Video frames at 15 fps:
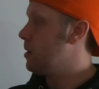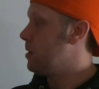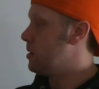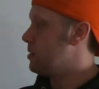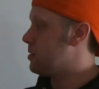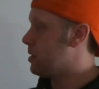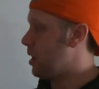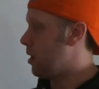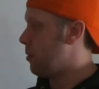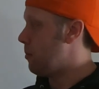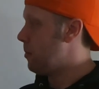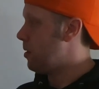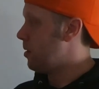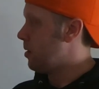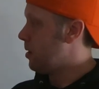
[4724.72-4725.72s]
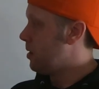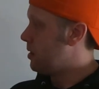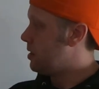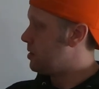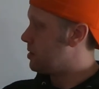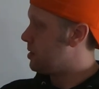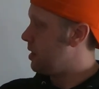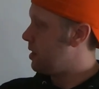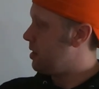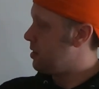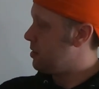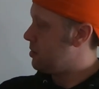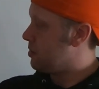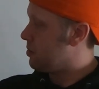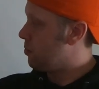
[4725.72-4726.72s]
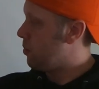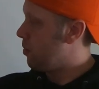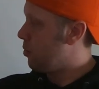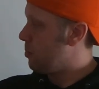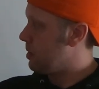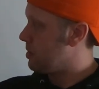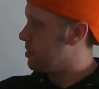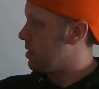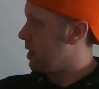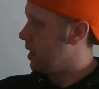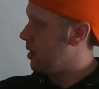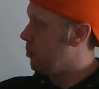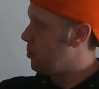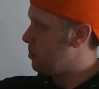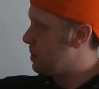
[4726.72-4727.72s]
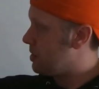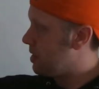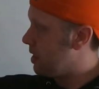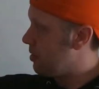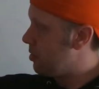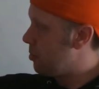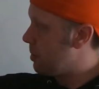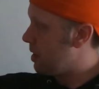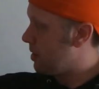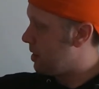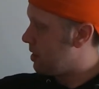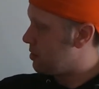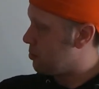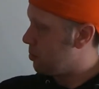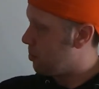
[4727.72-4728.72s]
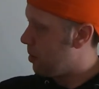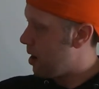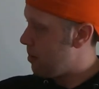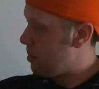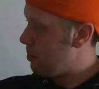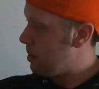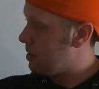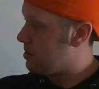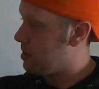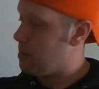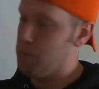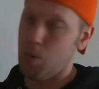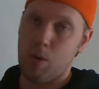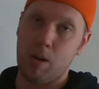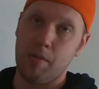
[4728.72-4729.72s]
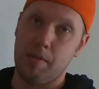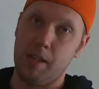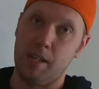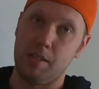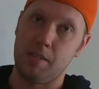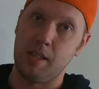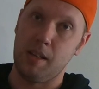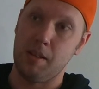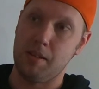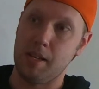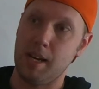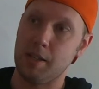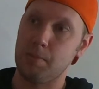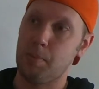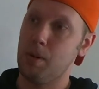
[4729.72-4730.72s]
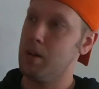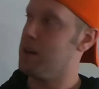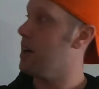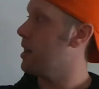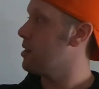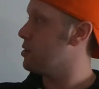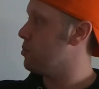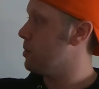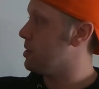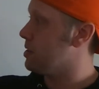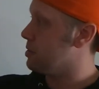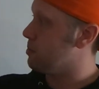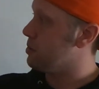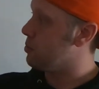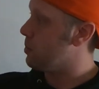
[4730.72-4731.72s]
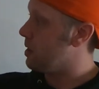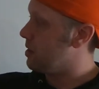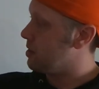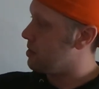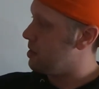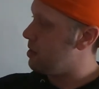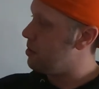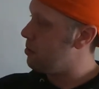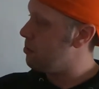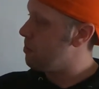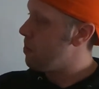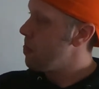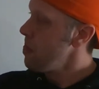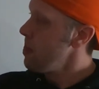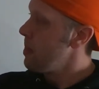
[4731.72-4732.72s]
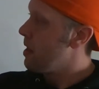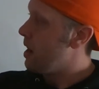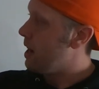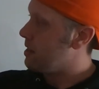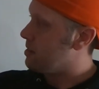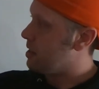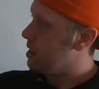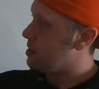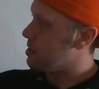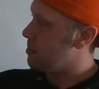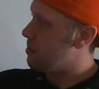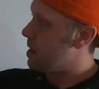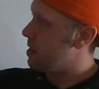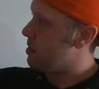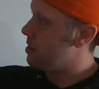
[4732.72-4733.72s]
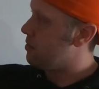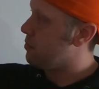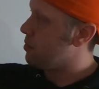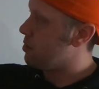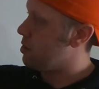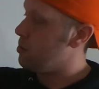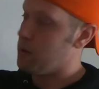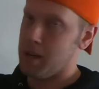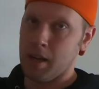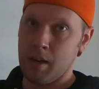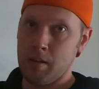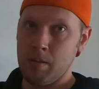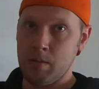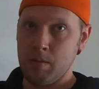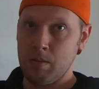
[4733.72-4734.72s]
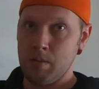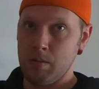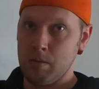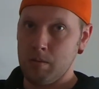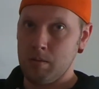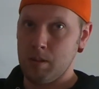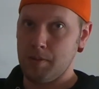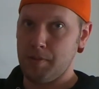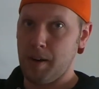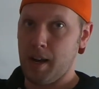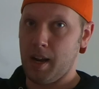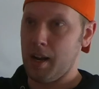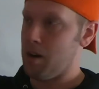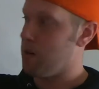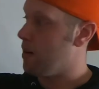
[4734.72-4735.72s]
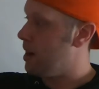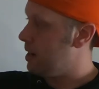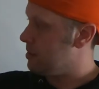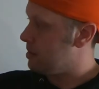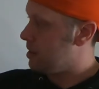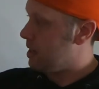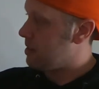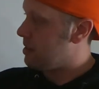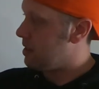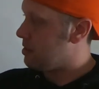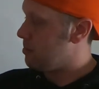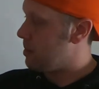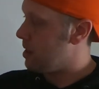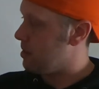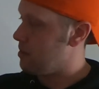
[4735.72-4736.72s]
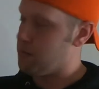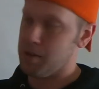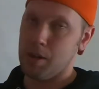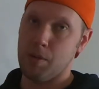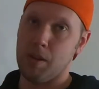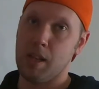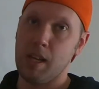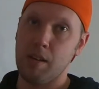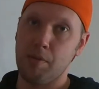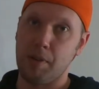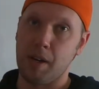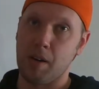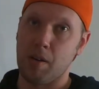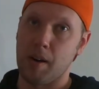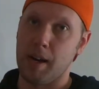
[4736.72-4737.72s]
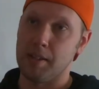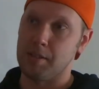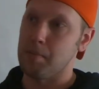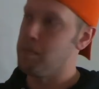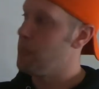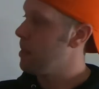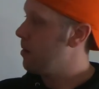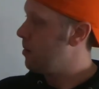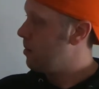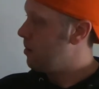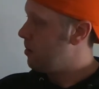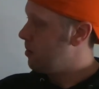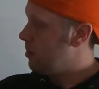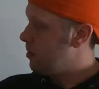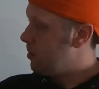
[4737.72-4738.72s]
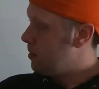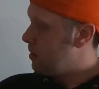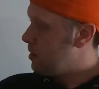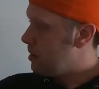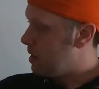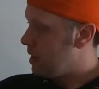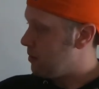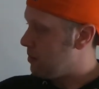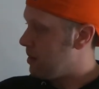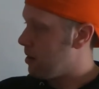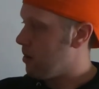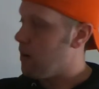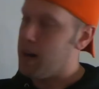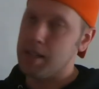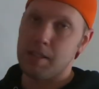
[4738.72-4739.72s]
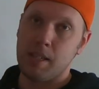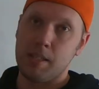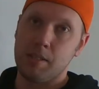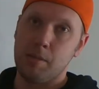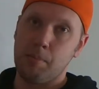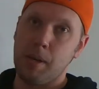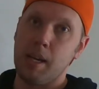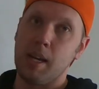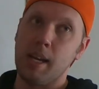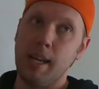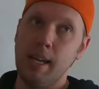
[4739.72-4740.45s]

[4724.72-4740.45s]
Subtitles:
So, this is what we'll be seeing. We'll be seeing a little bit of this. We'll probably see more of this. Now, the textbook kind of switches between the two. I teach a method for doing the finite horizon, and I teach a method for doing the infinite horizon. The infinite horizon ends up being